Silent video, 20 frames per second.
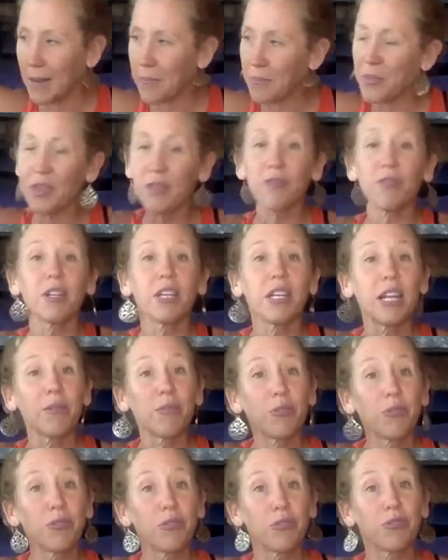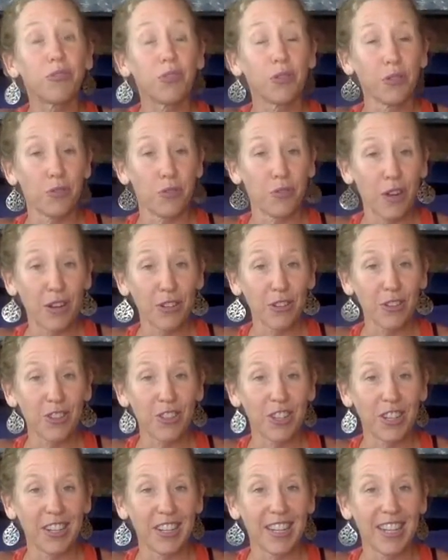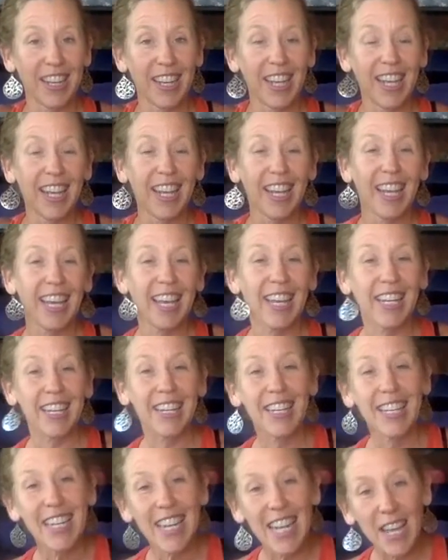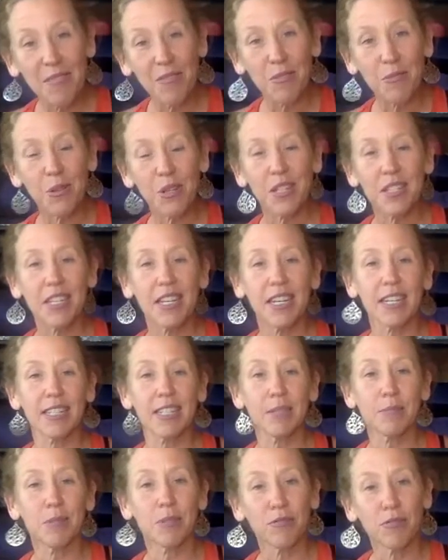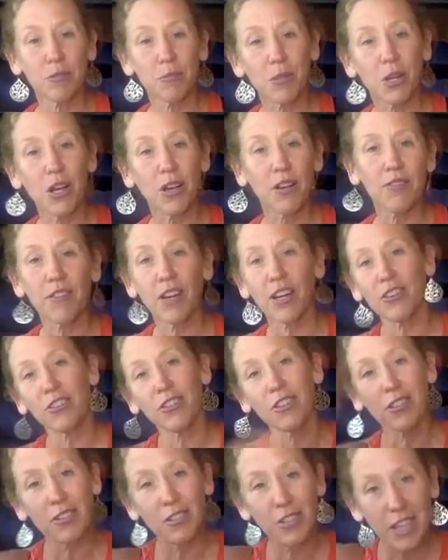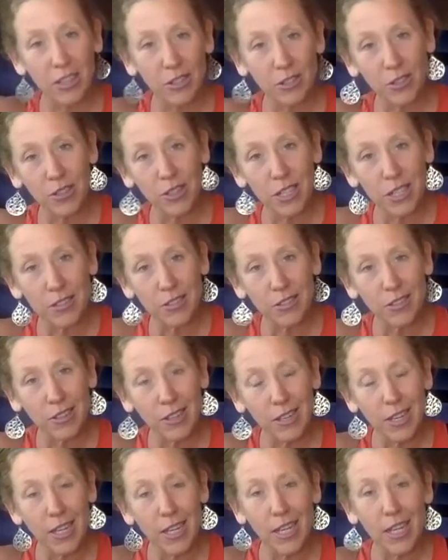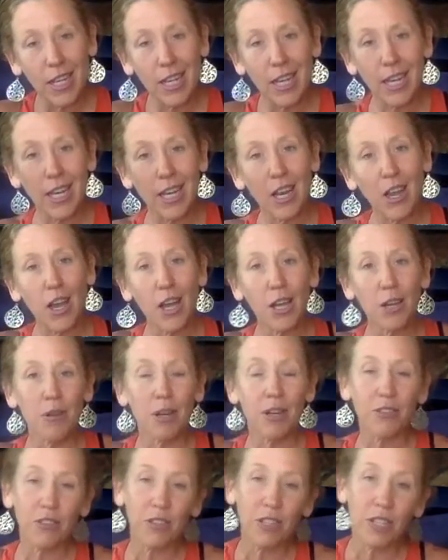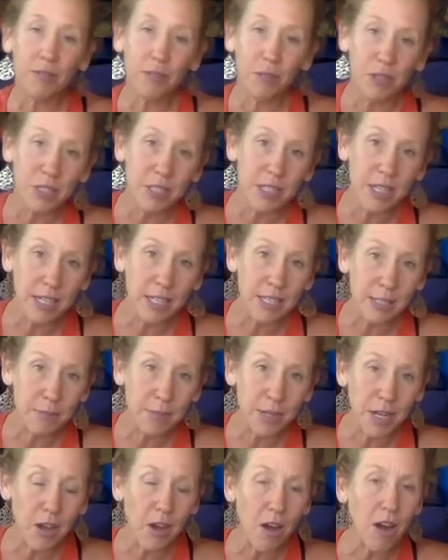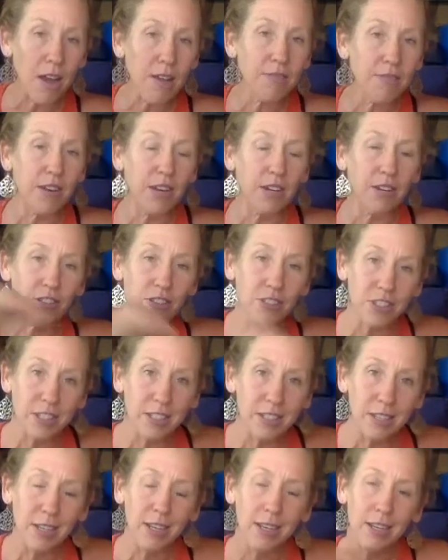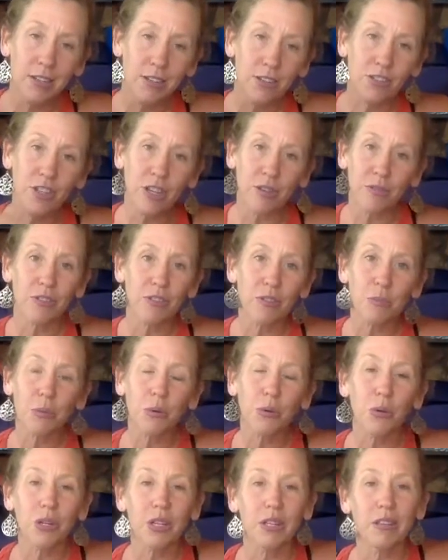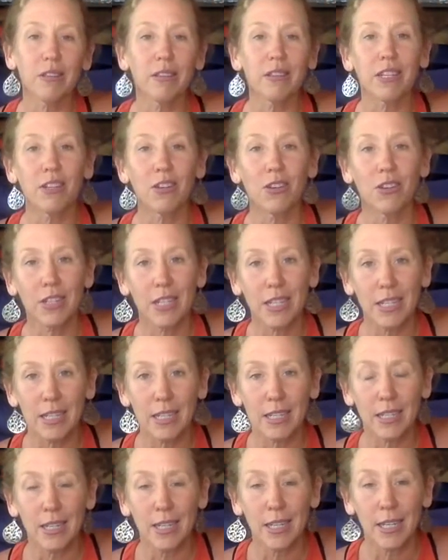different levels of foot function, and you never want to take someone from low function and say do this, and likewise you never want to take someone at high function and shove a support in that they don't need.